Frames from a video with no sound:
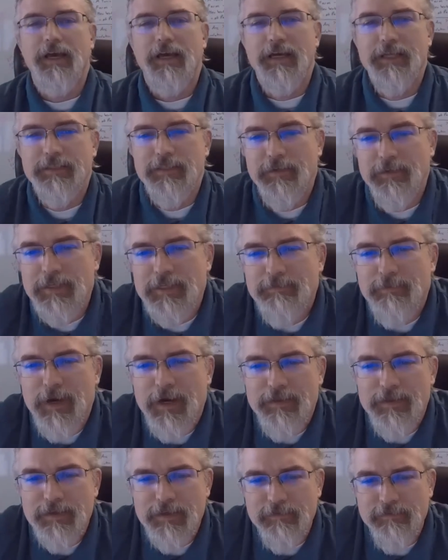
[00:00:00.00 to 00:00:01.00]
And so this
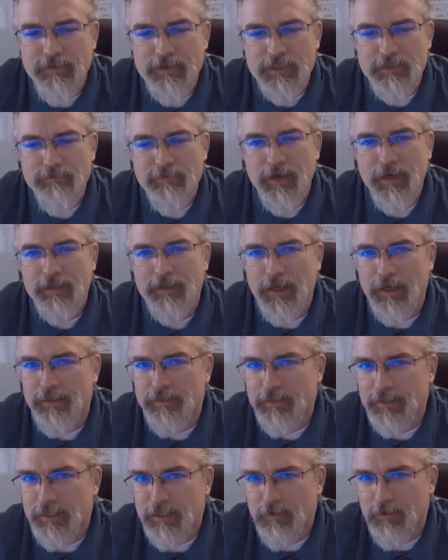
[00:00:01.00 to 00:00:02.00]
month is the first month I
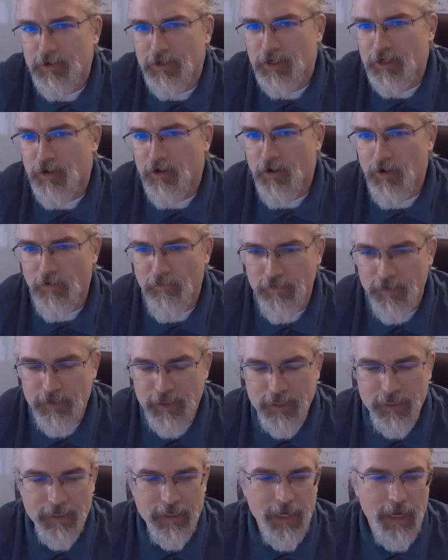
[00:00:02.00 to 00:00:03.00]
think we're going to go over the
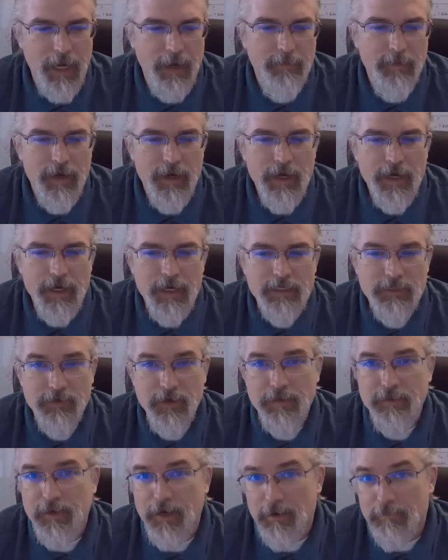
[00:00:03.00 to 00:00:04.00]
data cap. So
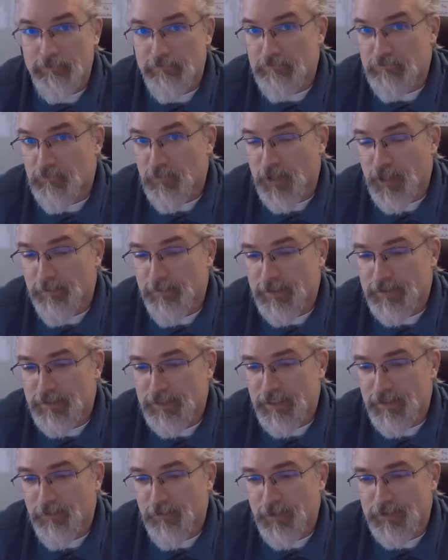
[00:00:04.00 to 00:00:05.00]
I thought, well, let me
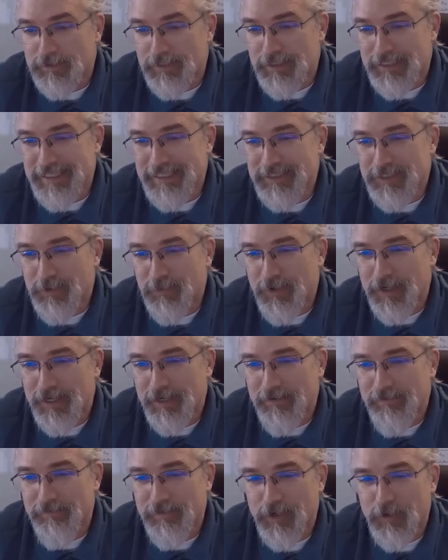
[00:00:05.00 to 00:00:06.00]
see what's an easy way
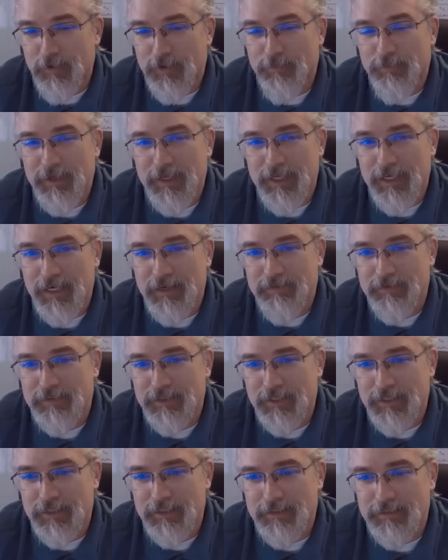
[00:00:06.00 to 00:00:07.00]
to fiddle with PF
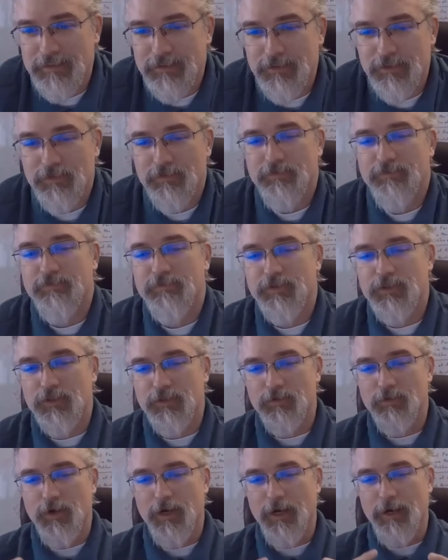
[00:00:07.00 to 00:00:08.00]
Sense to
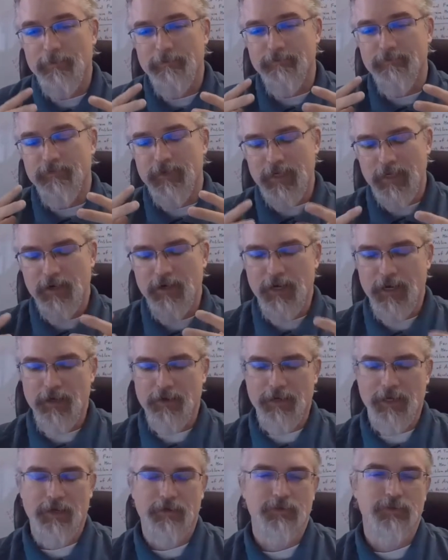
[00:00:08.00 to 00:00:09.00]
to uh, figure
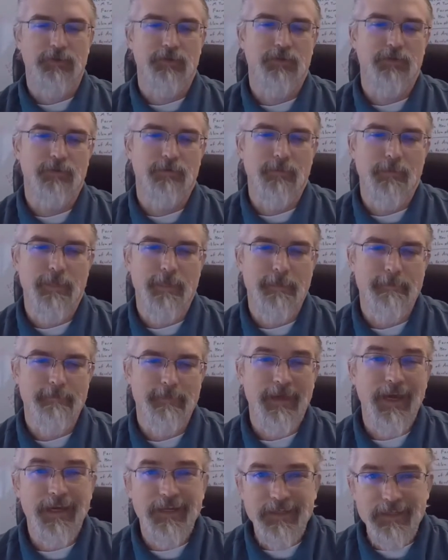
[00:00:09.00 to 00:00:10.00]
out how to
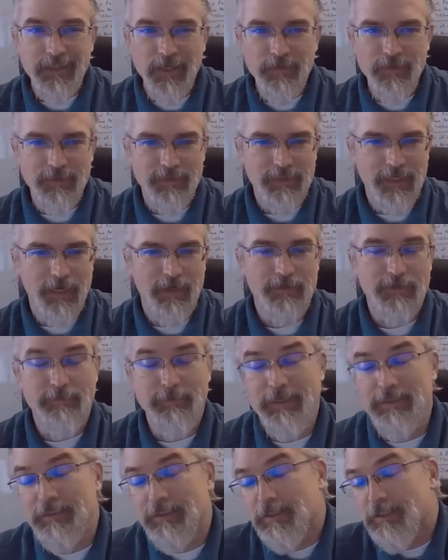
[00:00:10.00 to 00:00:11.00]
kind of slow this down. So
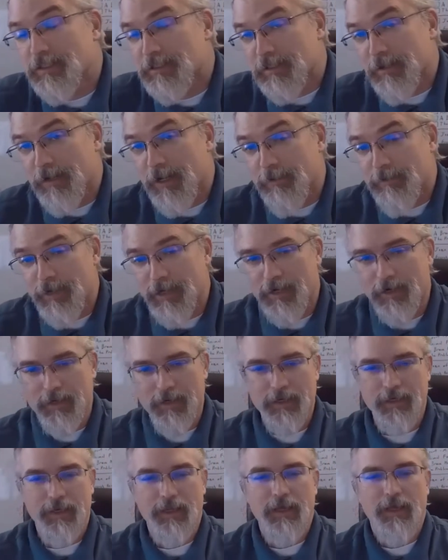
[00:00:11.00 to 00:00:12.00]
basically, slow down my
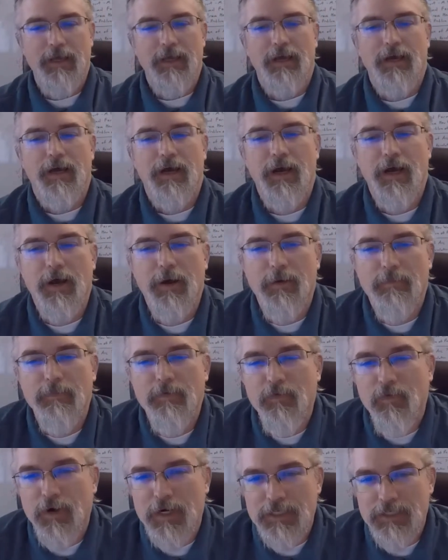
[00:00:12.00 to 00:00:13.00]
internet uh,
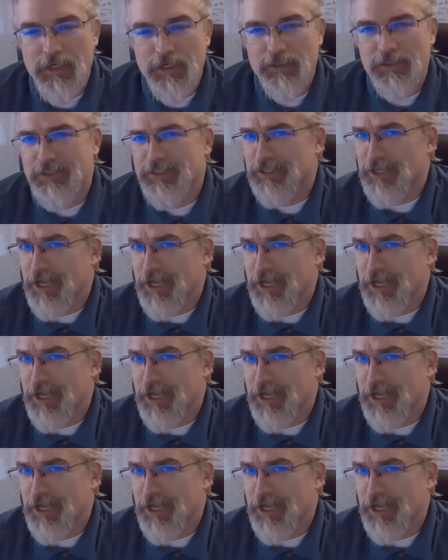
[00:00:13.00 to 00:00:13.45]
before I start just